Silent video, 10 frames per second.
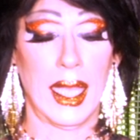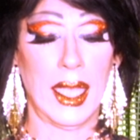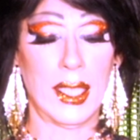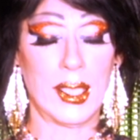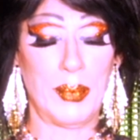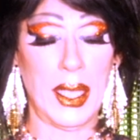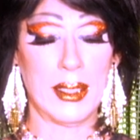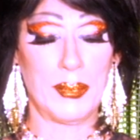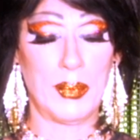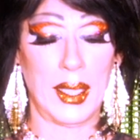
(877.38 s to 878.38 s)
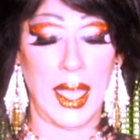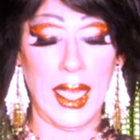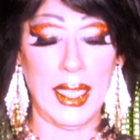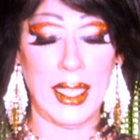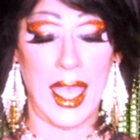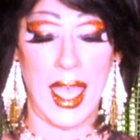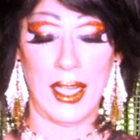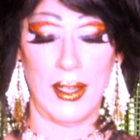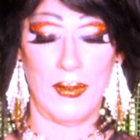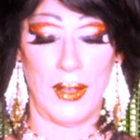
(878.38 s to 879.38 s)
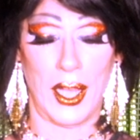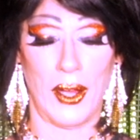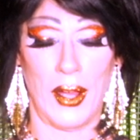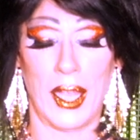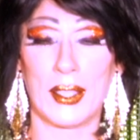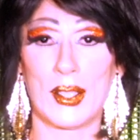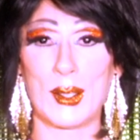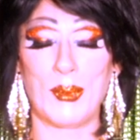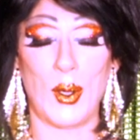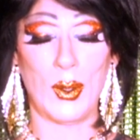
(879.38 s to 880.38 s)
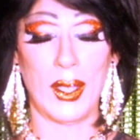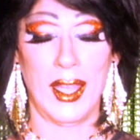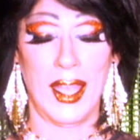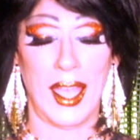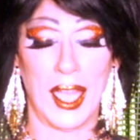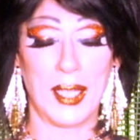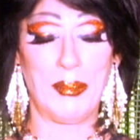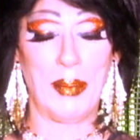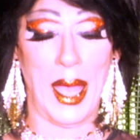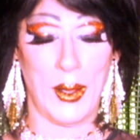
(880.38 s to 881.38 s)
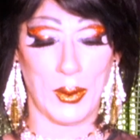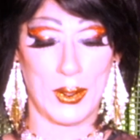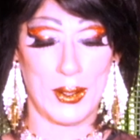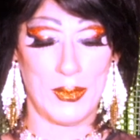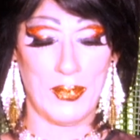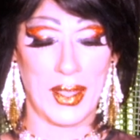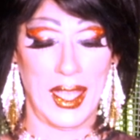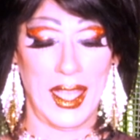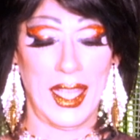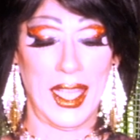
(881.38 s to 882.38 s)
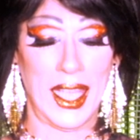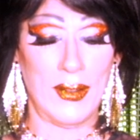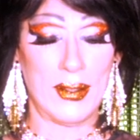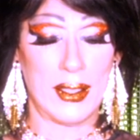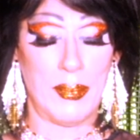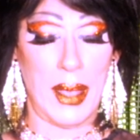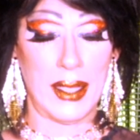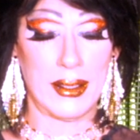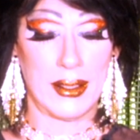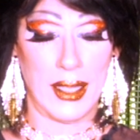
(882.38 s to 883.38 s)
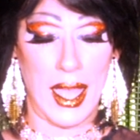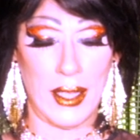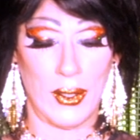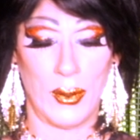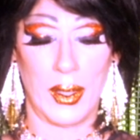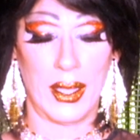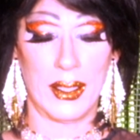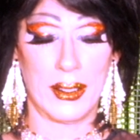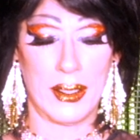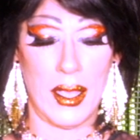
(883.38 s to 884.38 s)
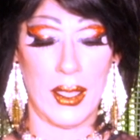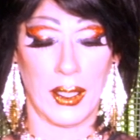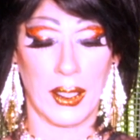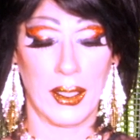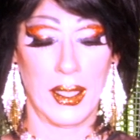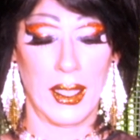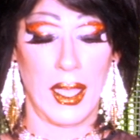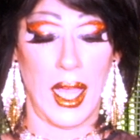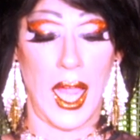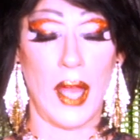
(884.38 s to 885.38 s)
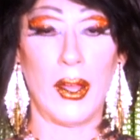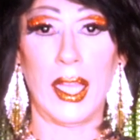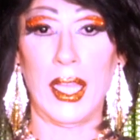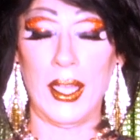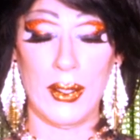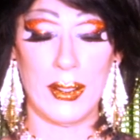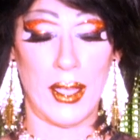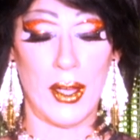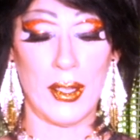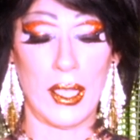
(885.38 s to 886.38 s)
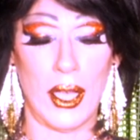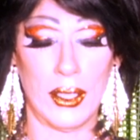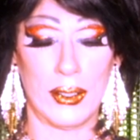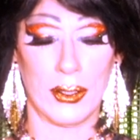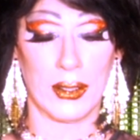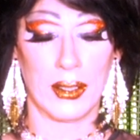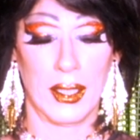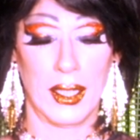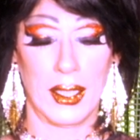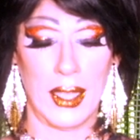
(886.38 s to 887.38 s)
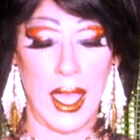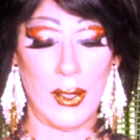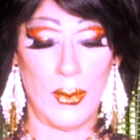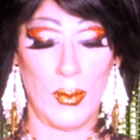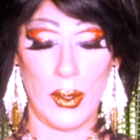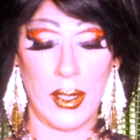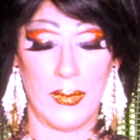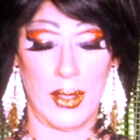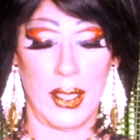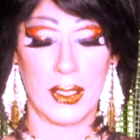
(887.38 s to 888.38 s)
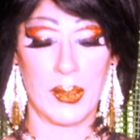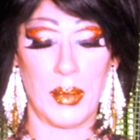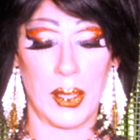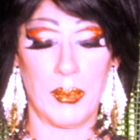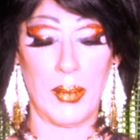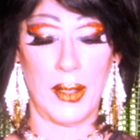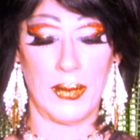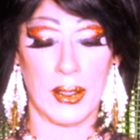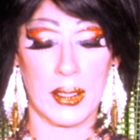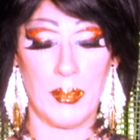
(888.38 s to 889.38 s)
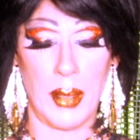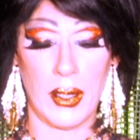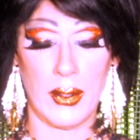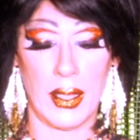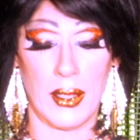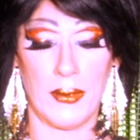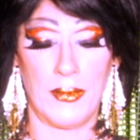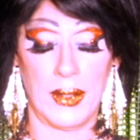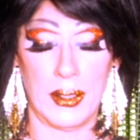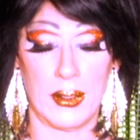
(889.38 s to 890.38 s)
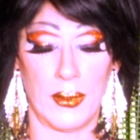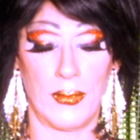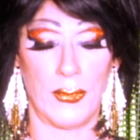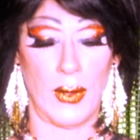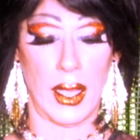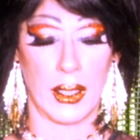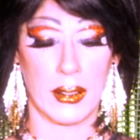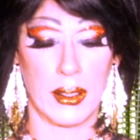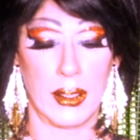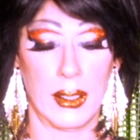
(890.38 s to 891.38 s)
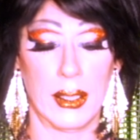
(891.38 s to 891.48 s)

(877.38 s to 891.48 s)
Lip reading: he speaks plain cannon fire and smoke and bounce. He gives the bastinado with his tongue. Our ears are cudgeled. Not a word of his, but buffets better than a fist of France.